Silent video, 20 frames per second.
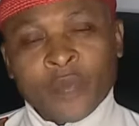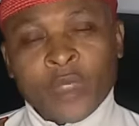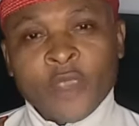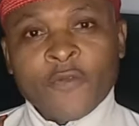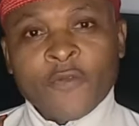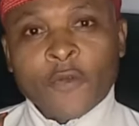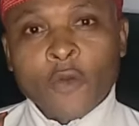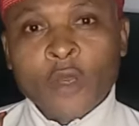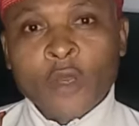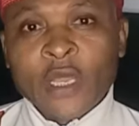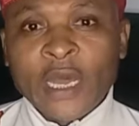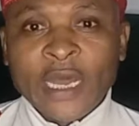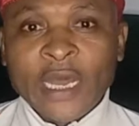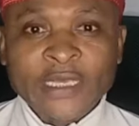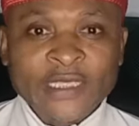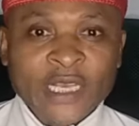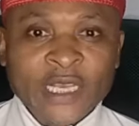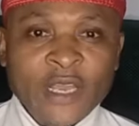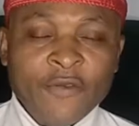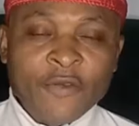if you look
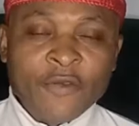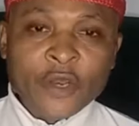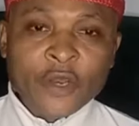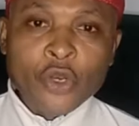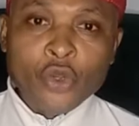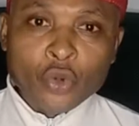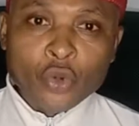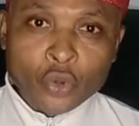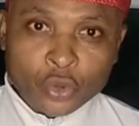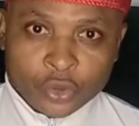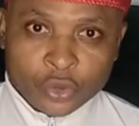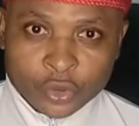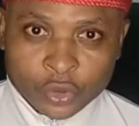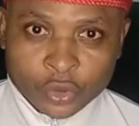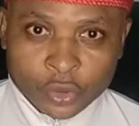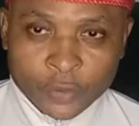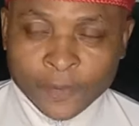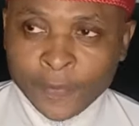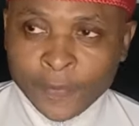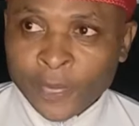at every
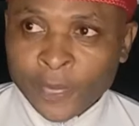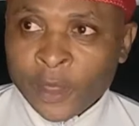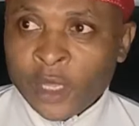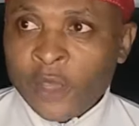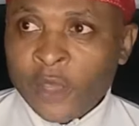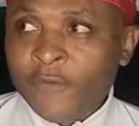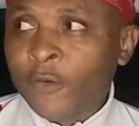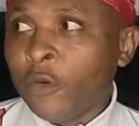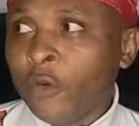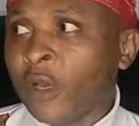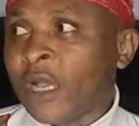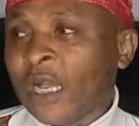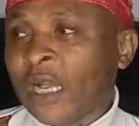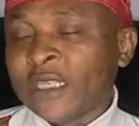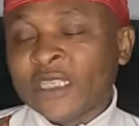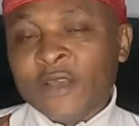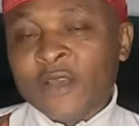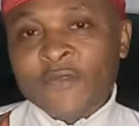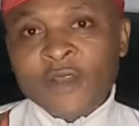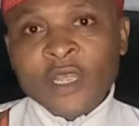news, if you look
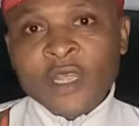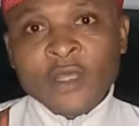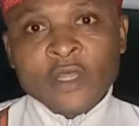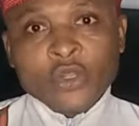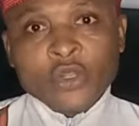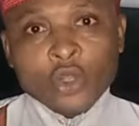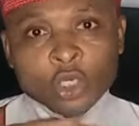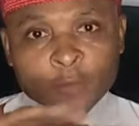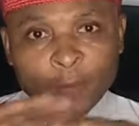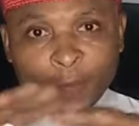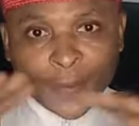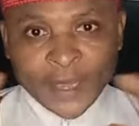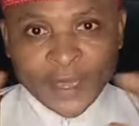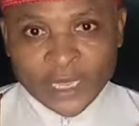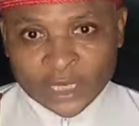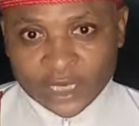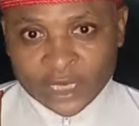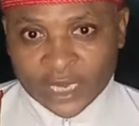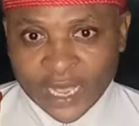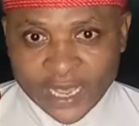at every newspaper
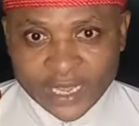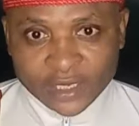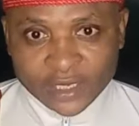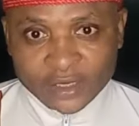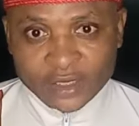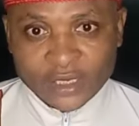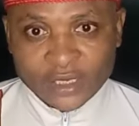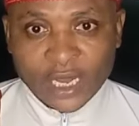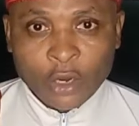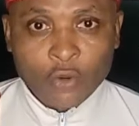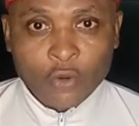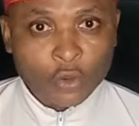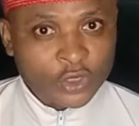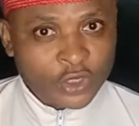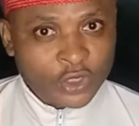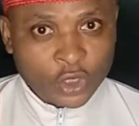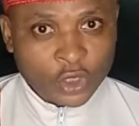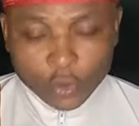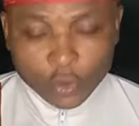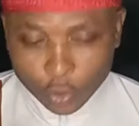headlines
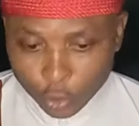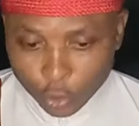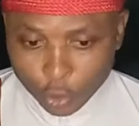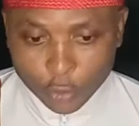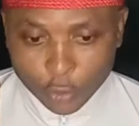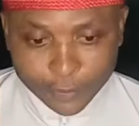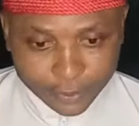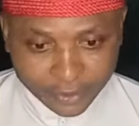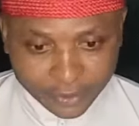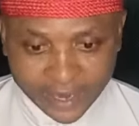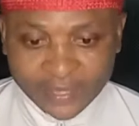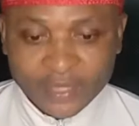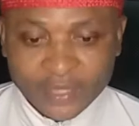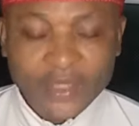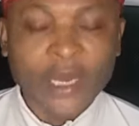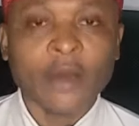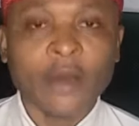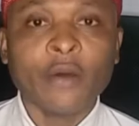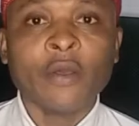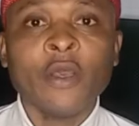across the globe right
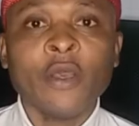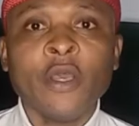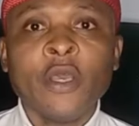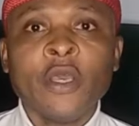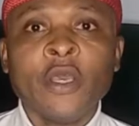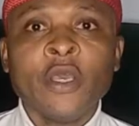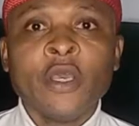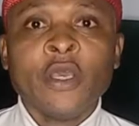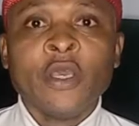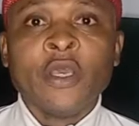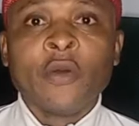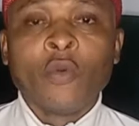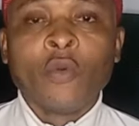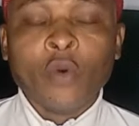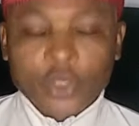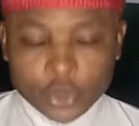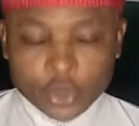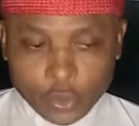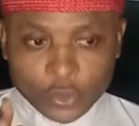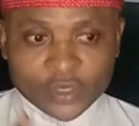now,
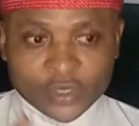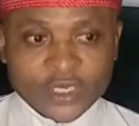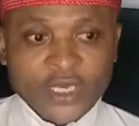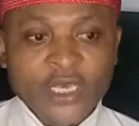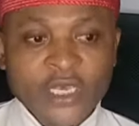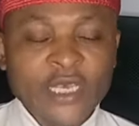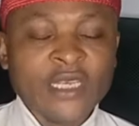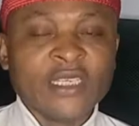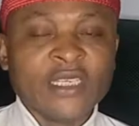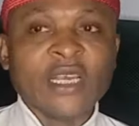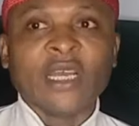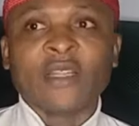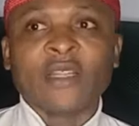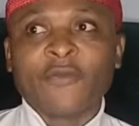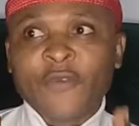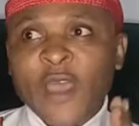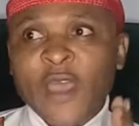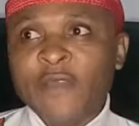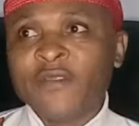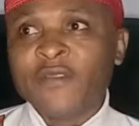what you see is that
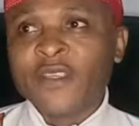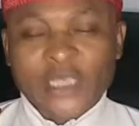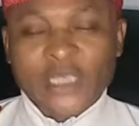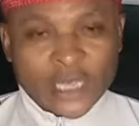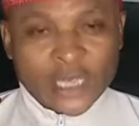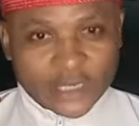five